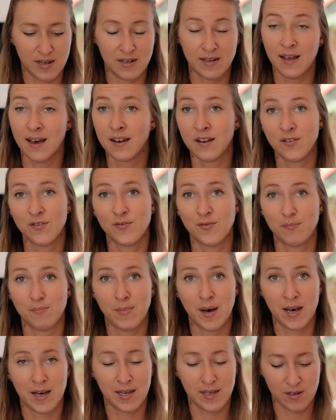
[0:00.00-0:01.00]
None of
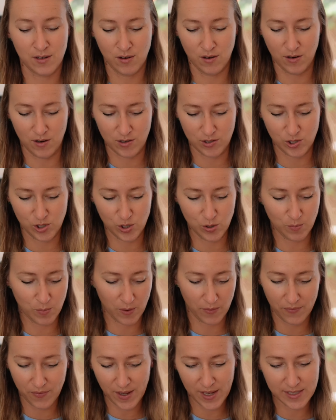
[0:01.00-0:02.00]
mine are
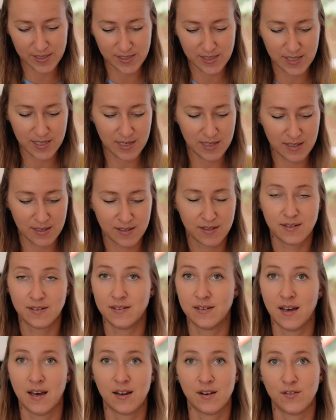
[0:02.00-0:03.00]
super fancy.
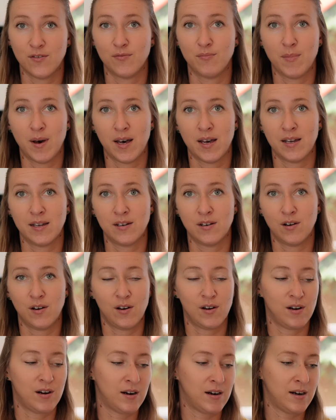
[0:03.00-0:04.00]
None of mine
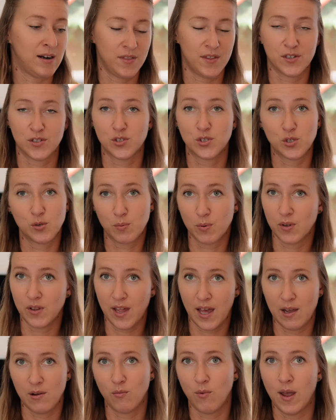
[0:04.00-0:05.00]
are the super
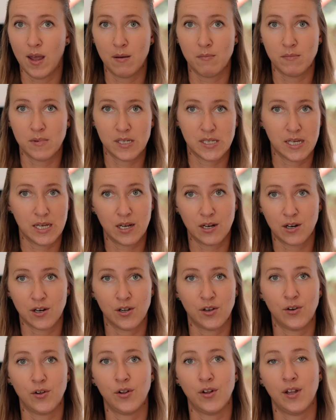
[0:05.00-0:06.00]
lightweight
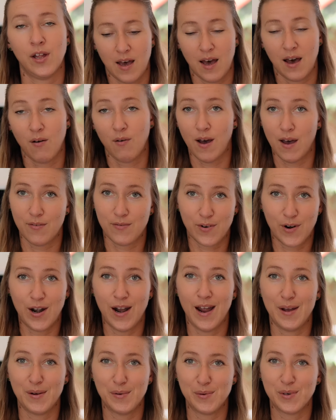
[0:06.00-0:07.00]
material. However,
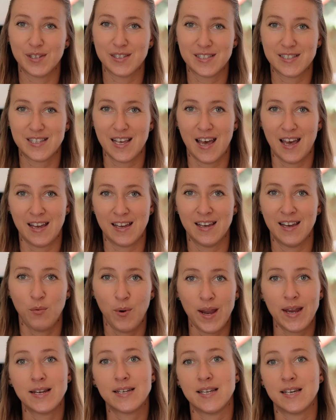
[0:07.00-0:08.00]
I will say
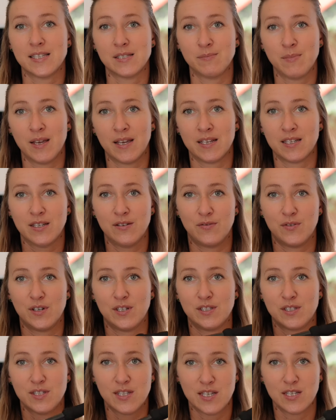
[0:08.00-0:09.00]
weight does make a
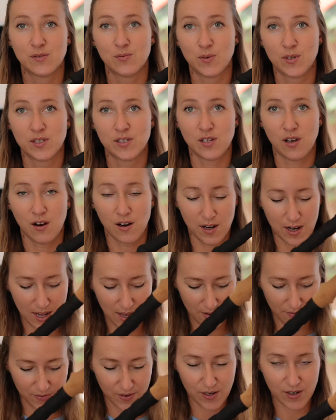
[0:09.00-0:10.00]
difference. These ones are
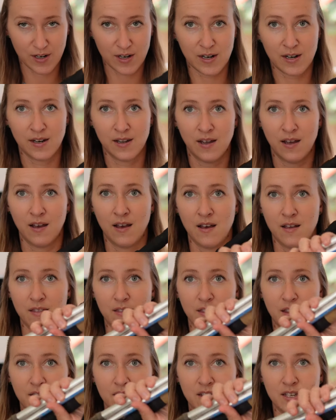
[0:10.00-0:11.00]
heavier
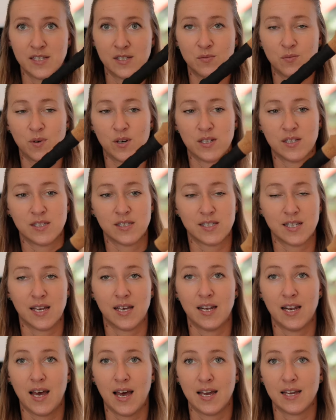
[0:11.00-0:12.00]
than these ones
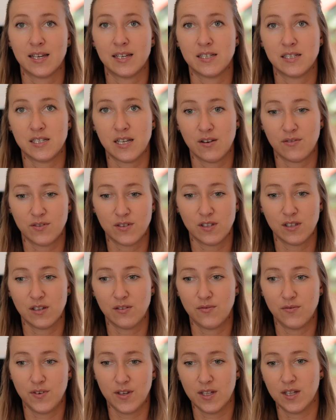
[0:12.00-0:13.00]
and I can definitely
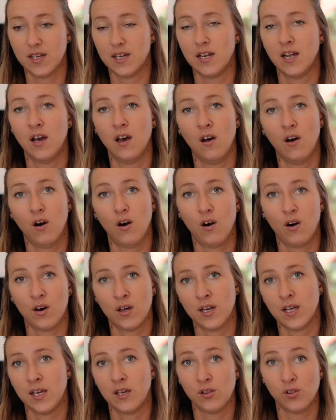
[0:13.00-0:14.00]
feel it
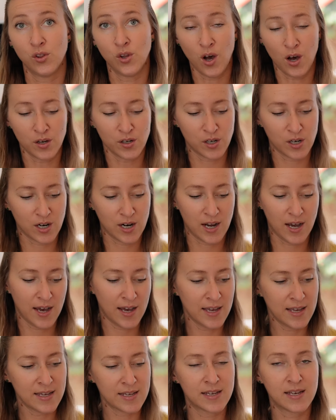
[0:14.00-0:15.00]
on a longer
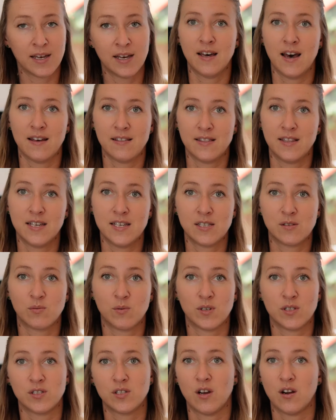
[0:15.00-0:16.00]
hike that these
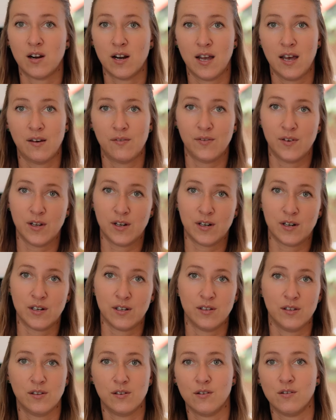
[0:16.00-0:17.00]
ones are heavier.
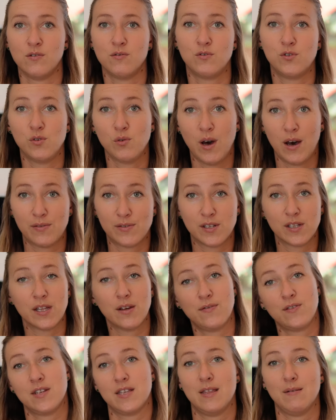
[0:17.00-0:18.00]
You know, you do have to
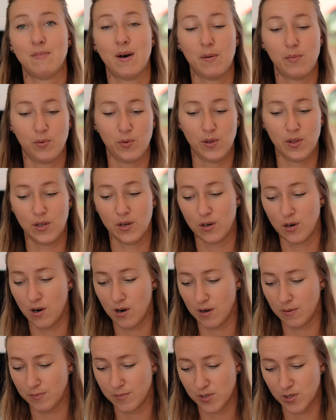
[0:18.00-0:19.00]
lift them up with your
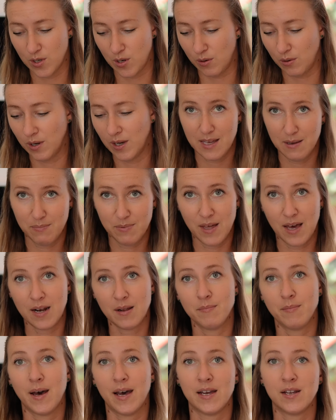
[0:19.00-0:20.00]
arm. So keep that
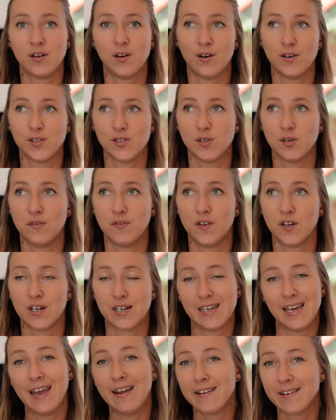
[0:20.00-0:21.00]
in mind. Also, if you're
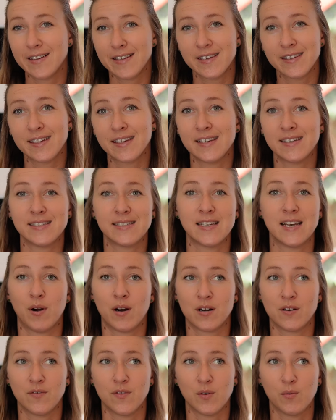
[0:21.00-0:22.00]
carrying it
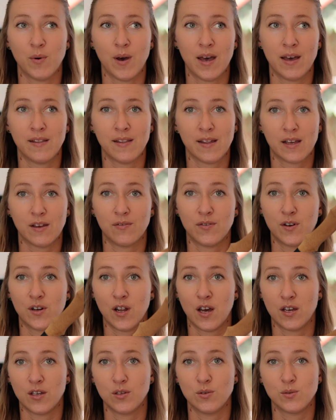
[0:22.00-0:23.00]
part of the way, like if you're
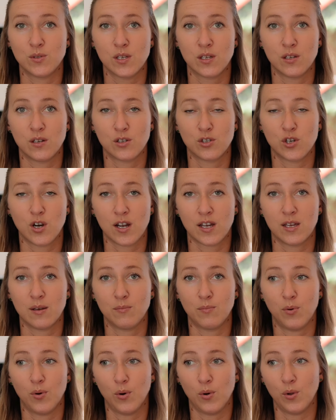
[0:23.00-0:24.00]
not using your trekking
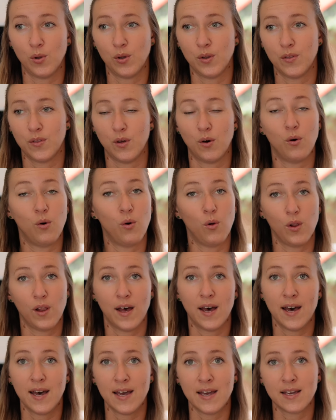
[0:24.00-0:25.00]
pole the whole
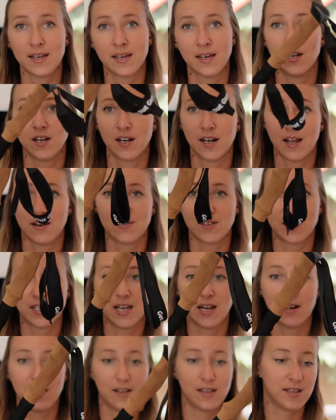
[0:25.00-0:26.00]
hike, you're gonna have to
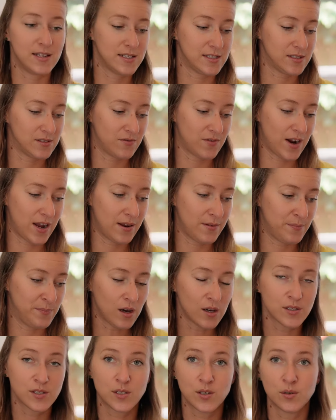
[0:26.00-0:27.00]
carry this, right?
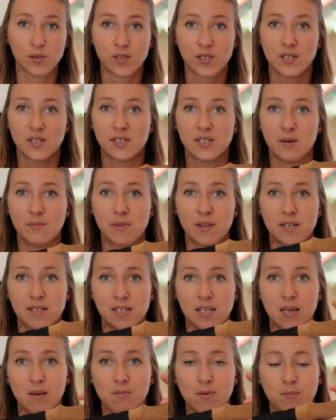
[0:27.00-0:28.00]
Also, something to
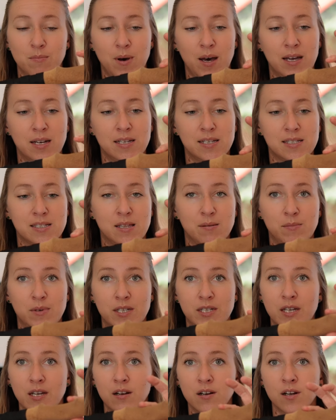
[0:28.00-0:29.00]
keep in mind is the
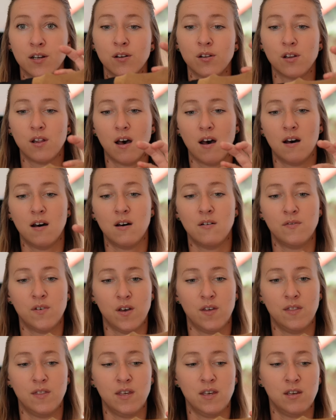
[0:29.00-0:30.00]
material of
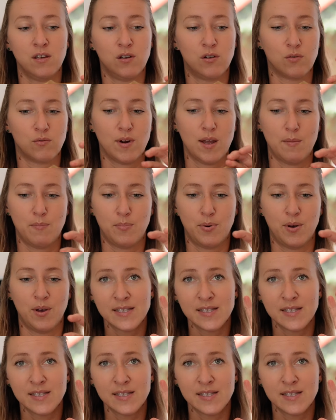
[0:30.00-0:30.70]
the grip.